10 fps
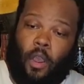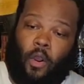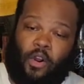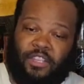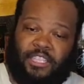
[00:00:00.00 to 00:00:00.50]

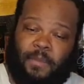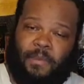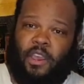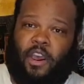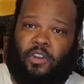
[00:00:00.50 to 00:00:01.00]
on
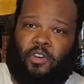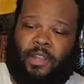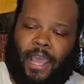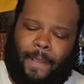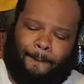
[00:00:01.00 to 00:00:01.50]
semi-auto,
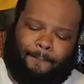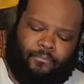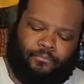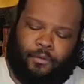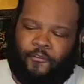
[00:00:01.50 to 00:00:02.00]
like
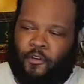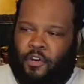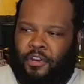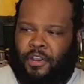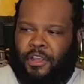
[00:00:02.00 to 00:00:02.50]

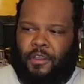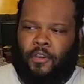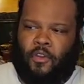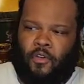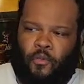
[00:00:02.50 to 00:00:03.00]
before
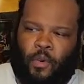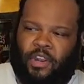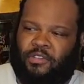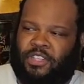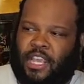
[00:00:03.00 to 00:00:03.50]
the
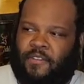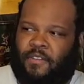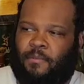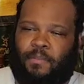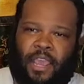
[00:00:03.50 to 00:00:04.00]

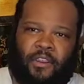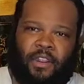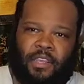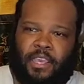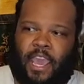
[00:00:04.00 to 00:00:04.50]
107
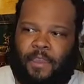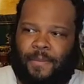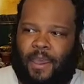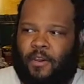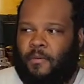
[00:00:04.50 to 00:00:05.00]
Barrett
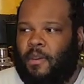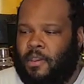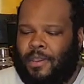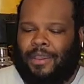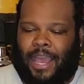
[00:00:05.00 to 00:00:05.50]
came out.
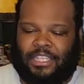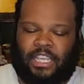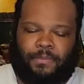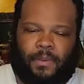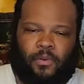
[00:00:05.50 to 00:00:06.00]
I
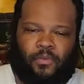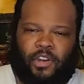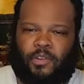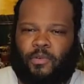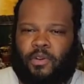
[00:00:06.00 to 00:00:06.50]
seen people
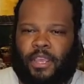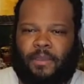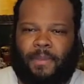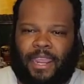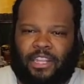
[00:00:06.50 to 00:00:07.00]
run them on
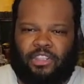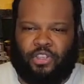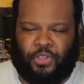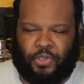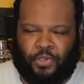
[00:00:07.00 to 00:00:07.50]

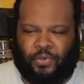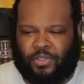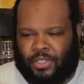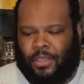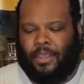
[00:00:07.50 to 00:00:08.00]

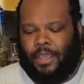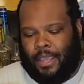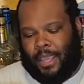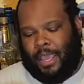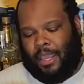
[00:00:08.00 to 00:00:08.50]
M82s
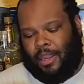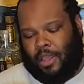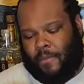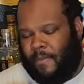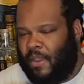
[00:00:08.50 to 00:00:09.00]
and
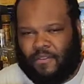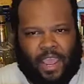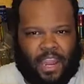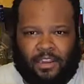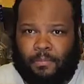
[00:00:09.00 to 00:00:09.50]
never
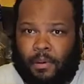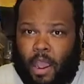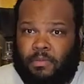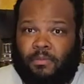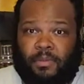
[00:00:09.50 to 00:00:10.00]
had any
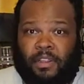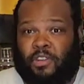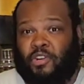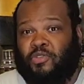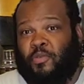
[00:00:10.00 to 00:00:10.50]
problem, but
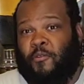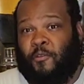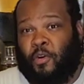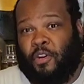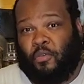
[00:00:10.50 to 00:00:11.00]
those will
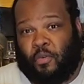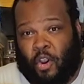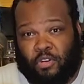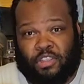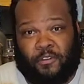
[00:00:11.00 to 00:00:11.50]
void the
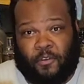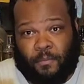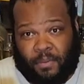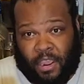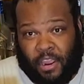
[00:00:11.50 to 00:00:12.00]
warranty
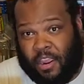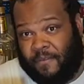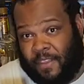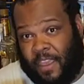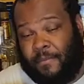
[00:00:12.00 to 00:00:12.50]
from
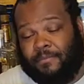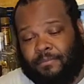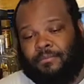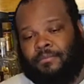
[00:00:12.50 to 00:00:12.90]
Barrett if they,